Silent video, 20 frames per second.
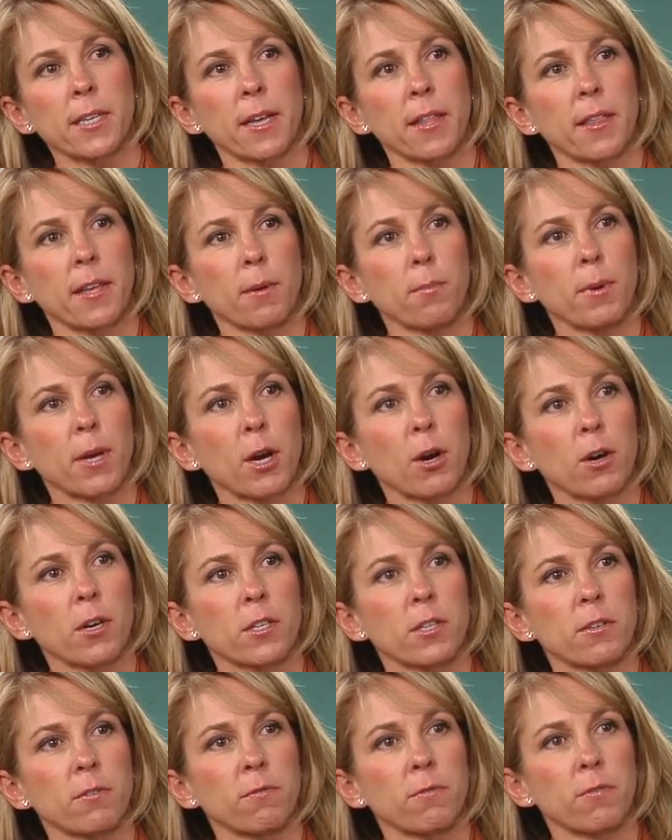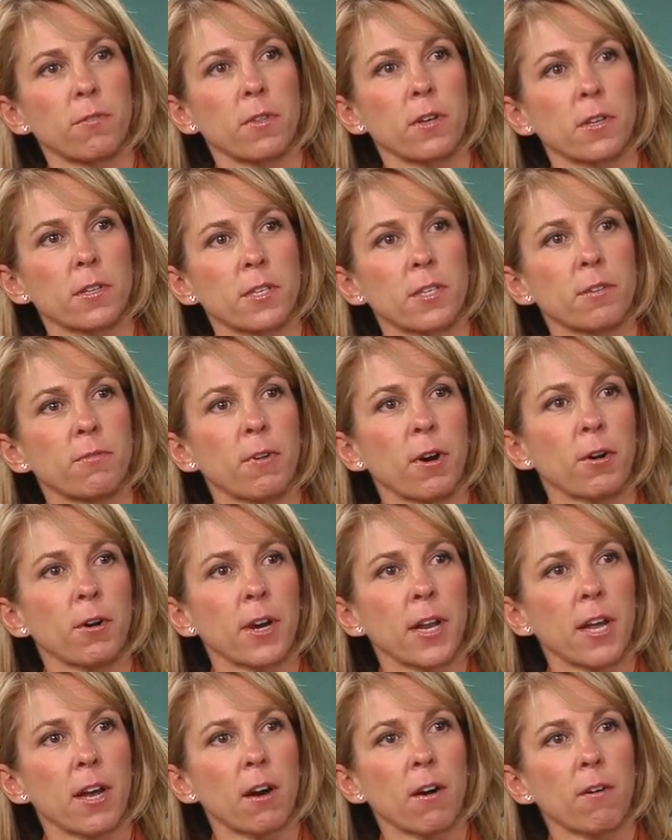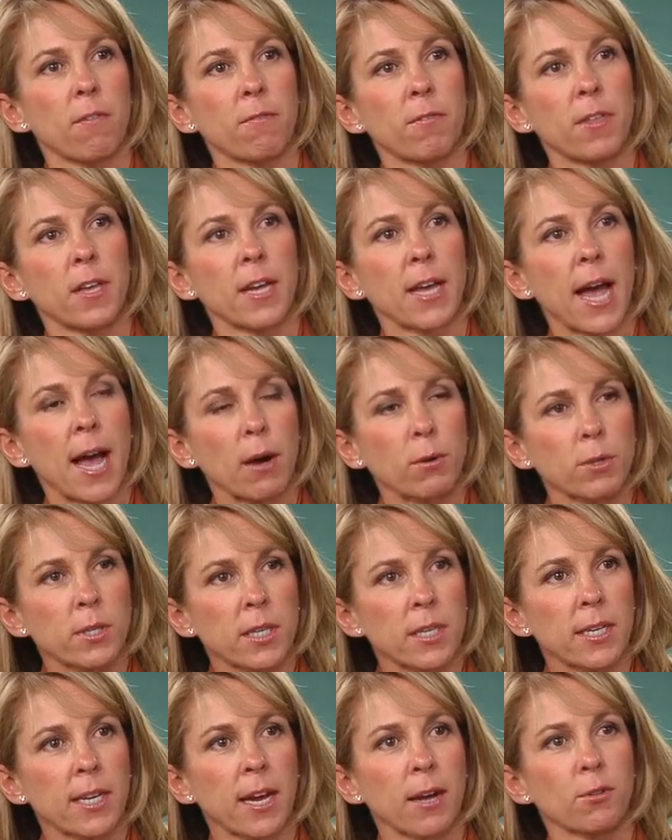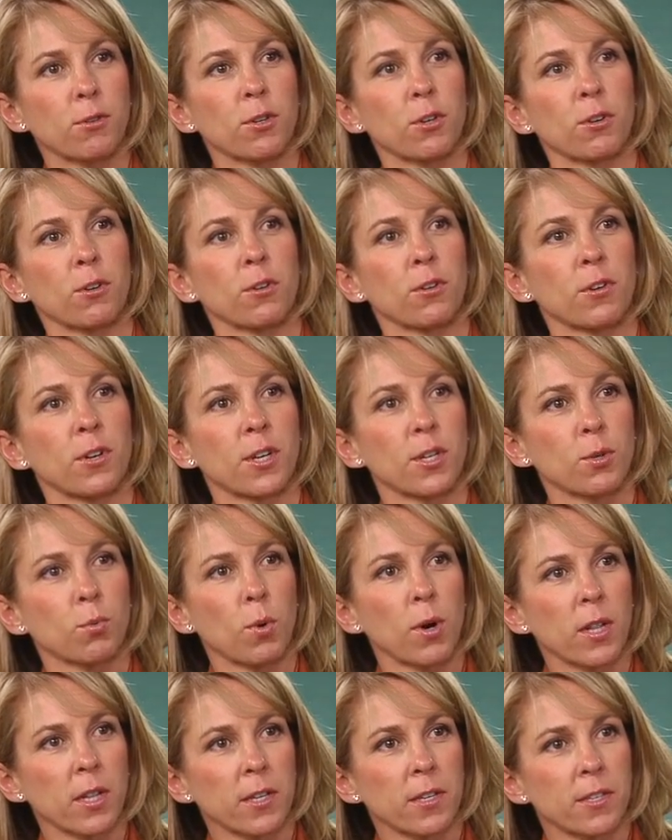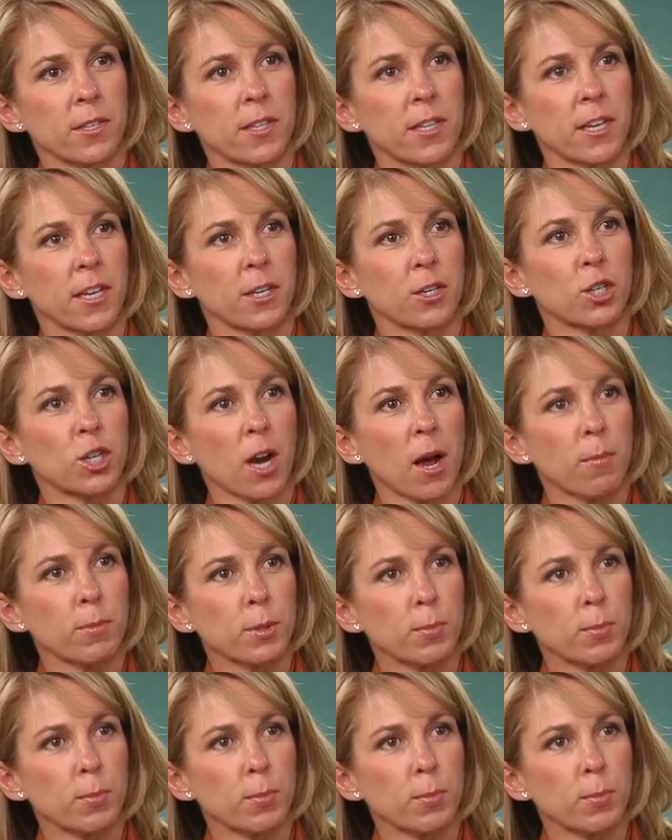I think because of the severity of the housing downturn, as well as the jobs